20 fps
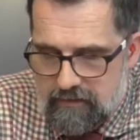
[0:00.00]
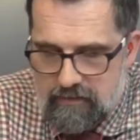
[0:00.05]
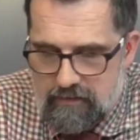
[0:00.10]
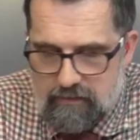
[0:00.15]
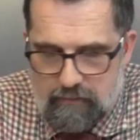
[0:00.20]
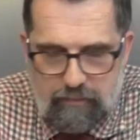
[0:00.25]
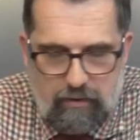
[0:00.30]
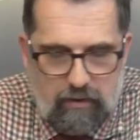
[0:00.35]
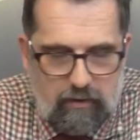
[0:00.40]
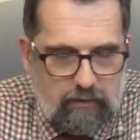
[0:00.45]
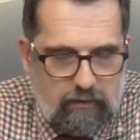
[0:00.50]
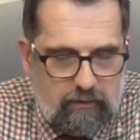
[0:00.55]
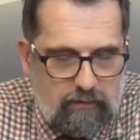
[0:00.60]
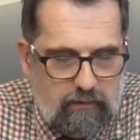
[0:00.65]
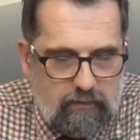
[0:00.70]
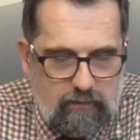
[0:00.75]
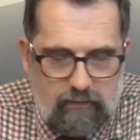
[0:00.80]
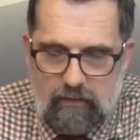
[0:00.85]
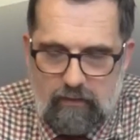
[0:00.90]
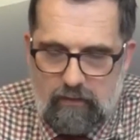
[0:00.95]
is the point,
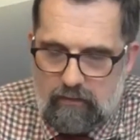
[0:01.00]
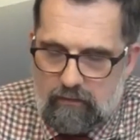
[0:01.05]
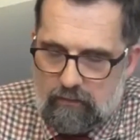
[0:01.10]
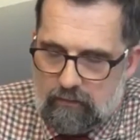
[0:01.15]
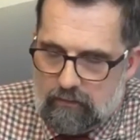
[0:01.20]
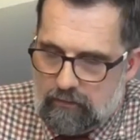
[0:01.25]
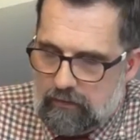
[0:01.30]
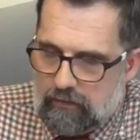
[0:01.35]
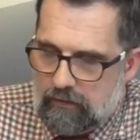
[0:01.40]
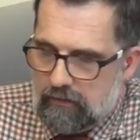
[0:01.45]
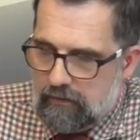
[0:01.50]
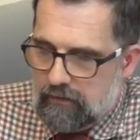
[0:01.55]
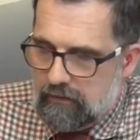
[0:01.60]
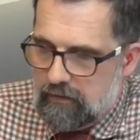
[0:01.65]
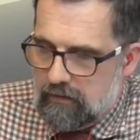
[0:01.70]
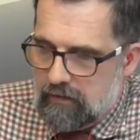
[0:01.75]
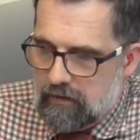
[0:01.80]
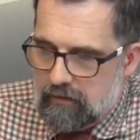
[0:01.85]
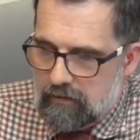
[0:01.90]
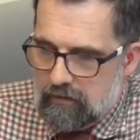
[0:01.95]

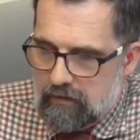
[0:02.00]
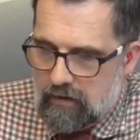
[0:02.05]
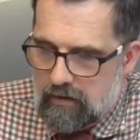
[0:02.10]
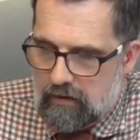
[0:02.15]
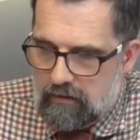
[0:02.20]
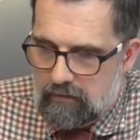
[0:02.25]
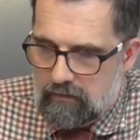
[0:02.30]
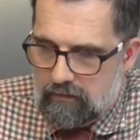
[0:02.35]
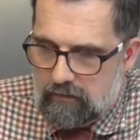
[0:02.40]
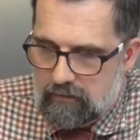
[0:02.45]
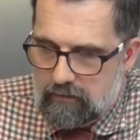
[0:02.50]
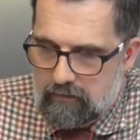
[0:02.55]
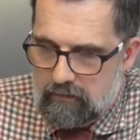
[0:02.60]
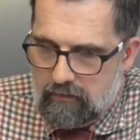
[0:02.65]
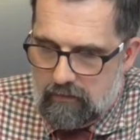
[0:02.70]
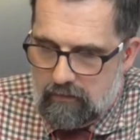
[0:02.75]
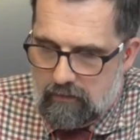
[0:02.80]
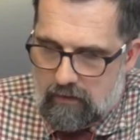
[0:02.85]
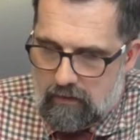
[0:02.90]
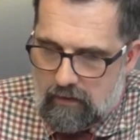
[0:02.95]
that
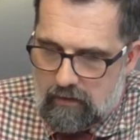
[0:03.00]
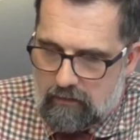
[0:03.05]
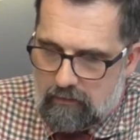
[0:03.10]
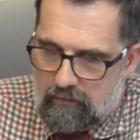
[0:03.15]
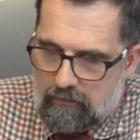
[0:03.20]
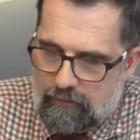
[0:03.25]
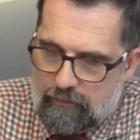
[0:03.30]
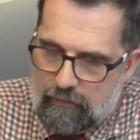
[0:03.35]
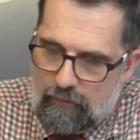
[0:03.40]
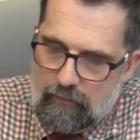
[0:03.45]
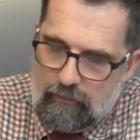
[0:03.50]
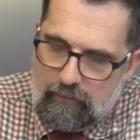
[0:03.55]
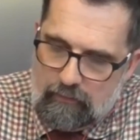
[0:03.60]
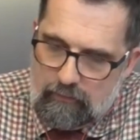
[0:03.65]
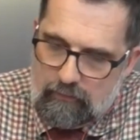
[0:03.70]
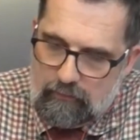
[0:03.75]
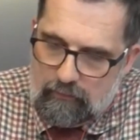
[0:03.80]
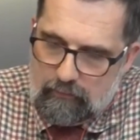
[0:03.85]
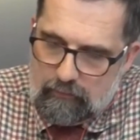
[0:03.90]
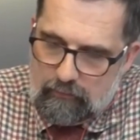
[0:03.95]
our
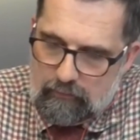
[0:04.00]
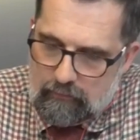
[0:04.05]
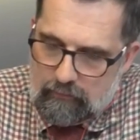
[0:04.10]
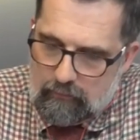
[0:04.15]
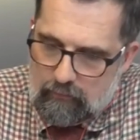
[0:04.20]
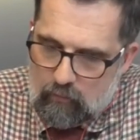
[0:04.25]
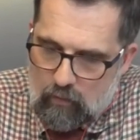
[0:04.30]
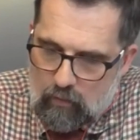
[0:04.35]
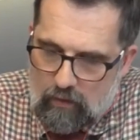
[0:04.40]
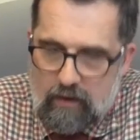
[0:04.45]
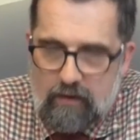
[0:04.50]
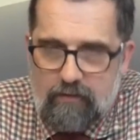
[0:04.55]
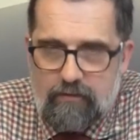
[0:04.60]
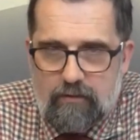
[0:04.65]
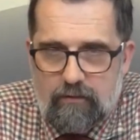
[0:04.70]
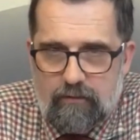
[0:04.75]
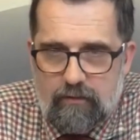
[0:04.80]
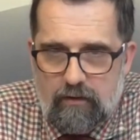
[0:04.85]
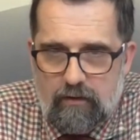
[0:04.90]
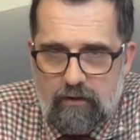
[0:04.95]
wise
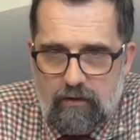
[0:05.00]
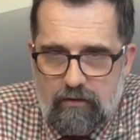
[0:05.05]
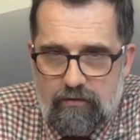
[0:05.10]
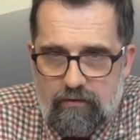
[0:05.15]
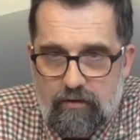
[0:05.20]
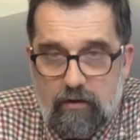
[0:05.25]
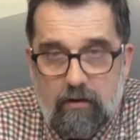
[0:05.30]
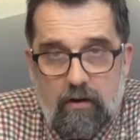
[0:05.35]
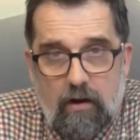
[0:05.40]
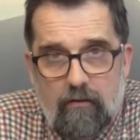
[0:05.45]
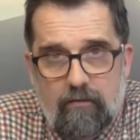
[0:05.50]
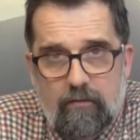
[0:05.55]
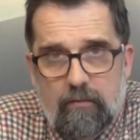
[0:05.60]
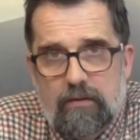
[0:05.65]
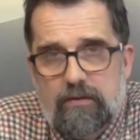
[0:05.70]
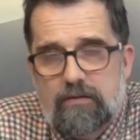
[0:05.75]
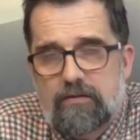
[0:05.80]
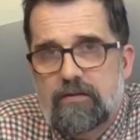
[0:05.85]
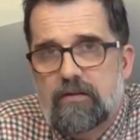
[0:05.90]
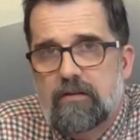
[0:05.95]
overlords, our
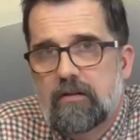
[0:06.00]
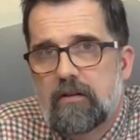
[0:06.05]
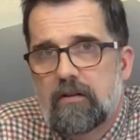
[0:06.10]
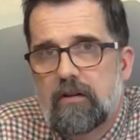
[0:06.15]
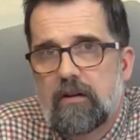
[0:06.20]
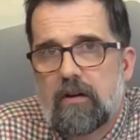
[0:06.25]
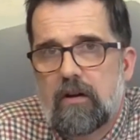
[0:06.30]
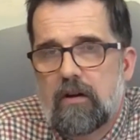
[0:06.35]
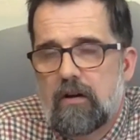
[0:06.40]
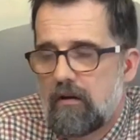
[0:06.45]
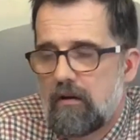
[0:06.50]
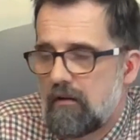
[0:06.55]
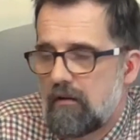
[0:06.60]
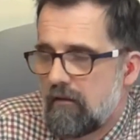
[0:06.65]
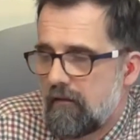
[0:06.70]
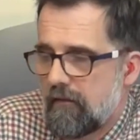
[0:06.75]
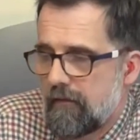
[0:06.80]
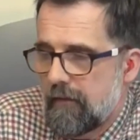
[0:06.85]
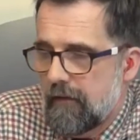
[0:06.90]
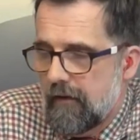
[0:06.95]
governments,
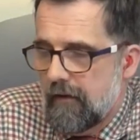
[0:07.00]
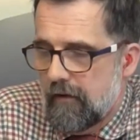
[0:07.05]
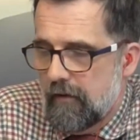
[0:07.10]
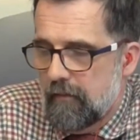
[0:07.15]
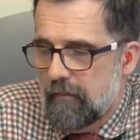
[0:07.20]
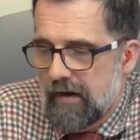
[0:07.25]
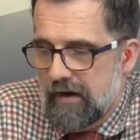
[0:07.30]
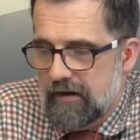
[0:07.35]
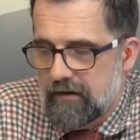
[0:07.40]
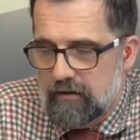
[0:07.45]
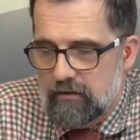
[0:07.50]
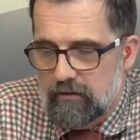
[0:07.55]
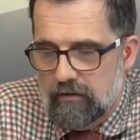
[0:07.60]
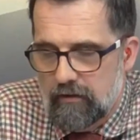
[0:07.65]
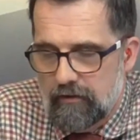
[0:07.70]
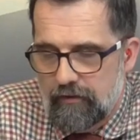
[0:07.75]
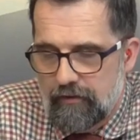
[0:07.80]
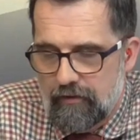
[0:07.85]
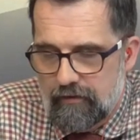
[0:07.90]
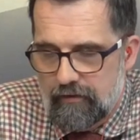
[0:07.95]
our medical
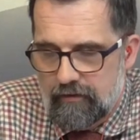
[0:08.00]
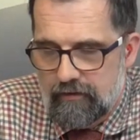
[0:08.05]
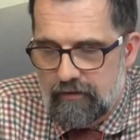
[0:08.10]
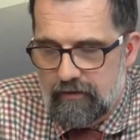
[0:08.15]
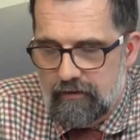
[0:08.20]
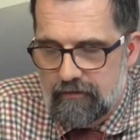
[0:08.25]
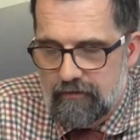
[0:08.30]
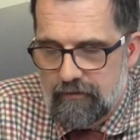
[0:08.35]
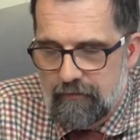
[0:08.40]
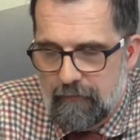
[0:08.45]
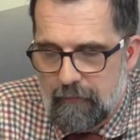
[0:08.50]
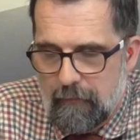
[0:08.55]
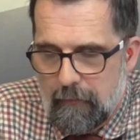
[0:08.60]
authorities